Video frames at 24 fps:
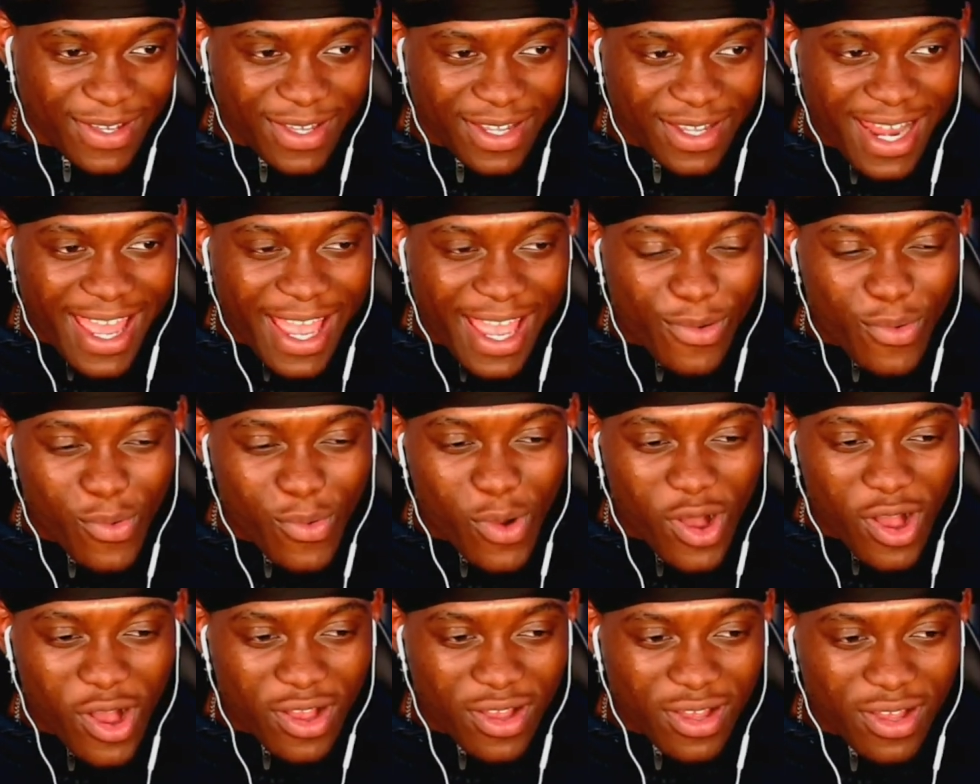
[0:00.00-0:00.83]
Like
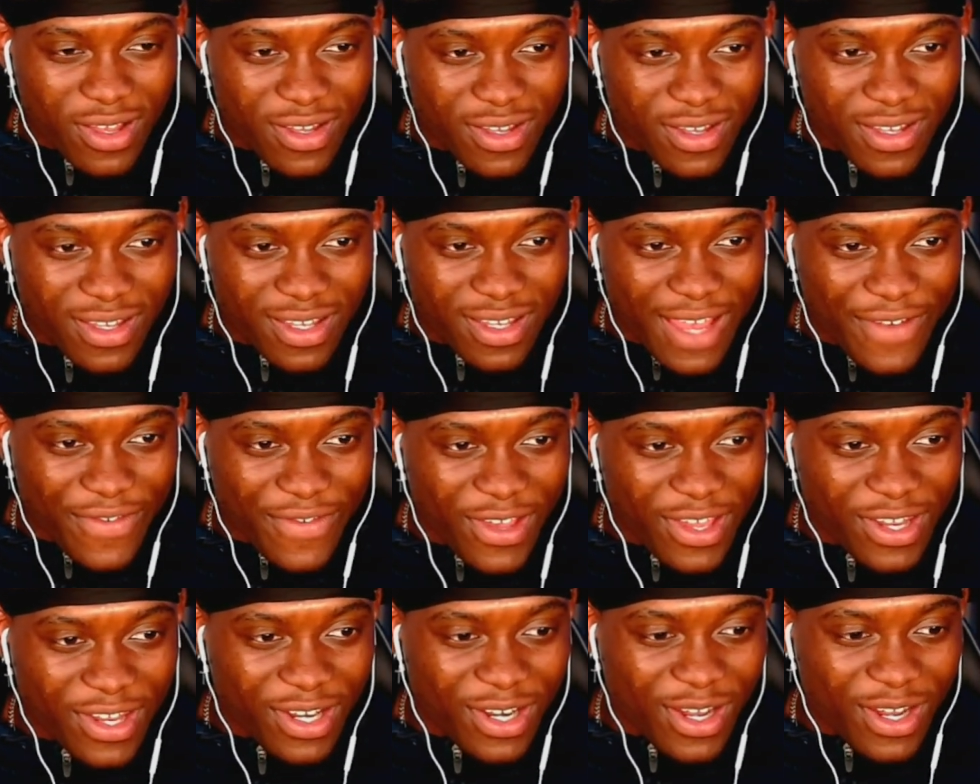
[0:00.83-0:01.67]
what? I've
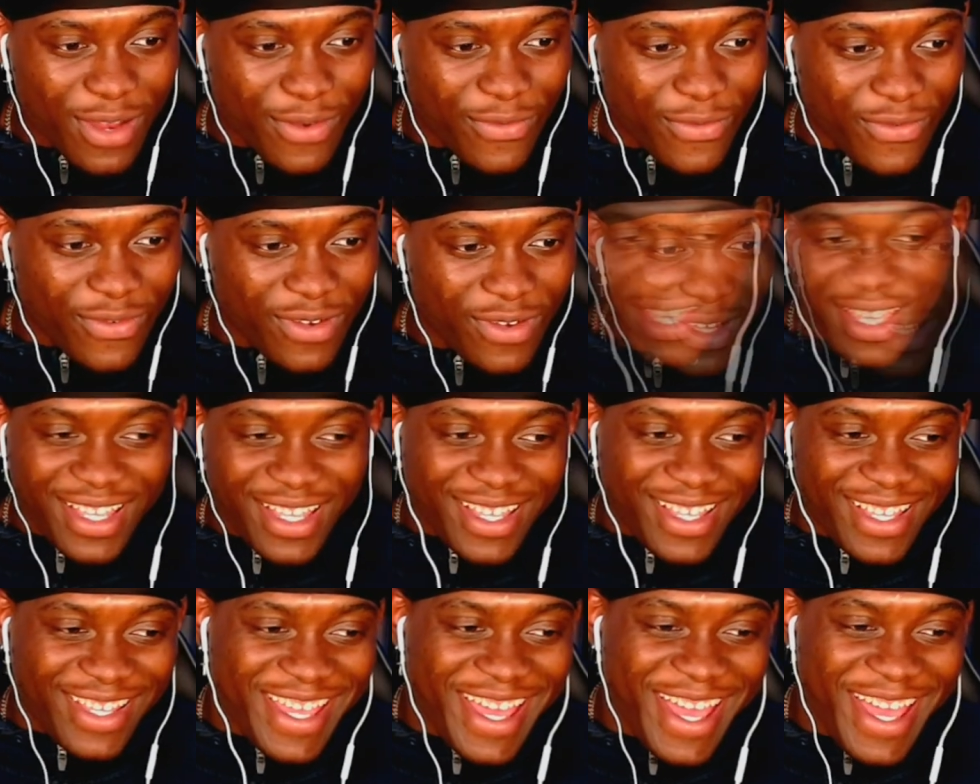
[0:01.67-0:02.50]
had enough.
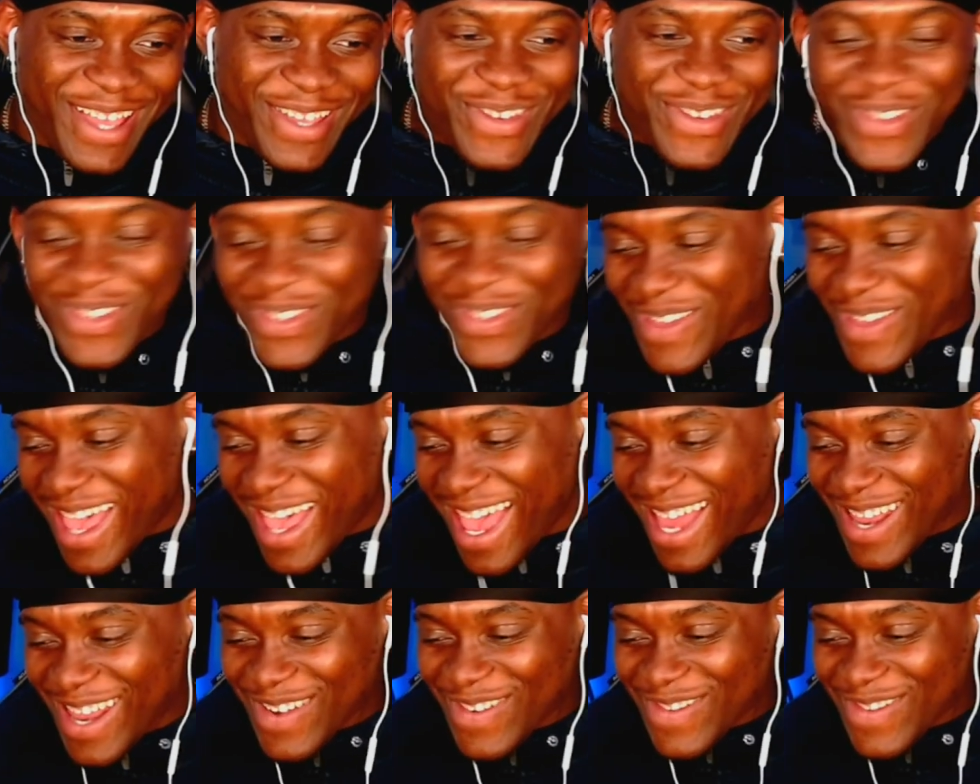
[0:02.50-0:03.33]
Yeah, Yuzu
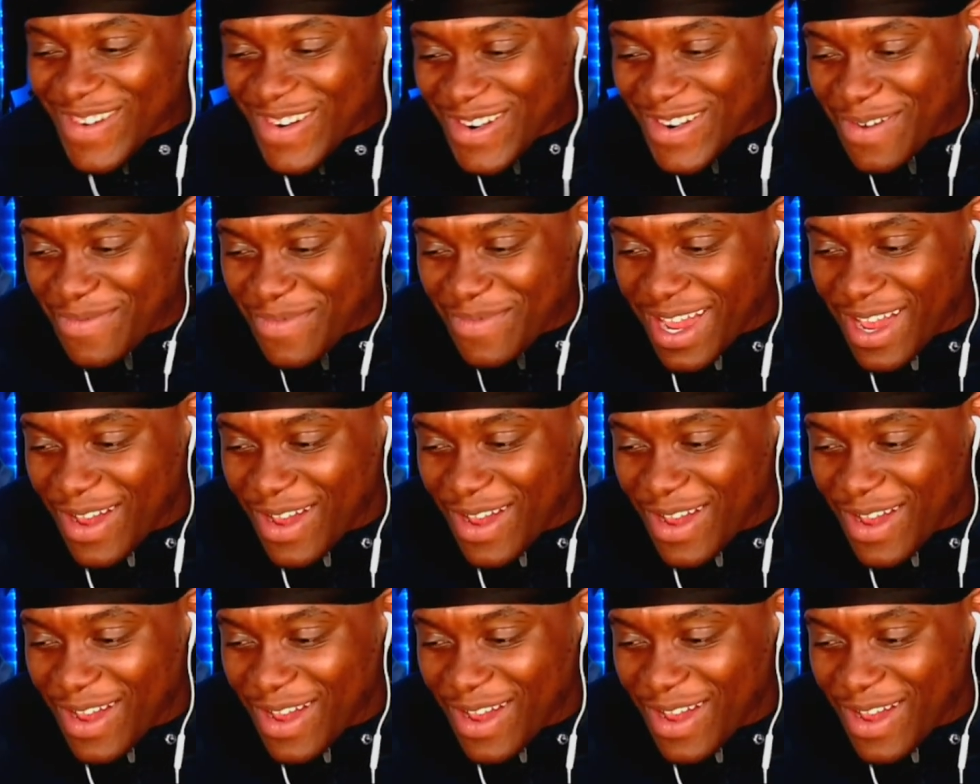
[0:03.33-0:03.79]
hella grown up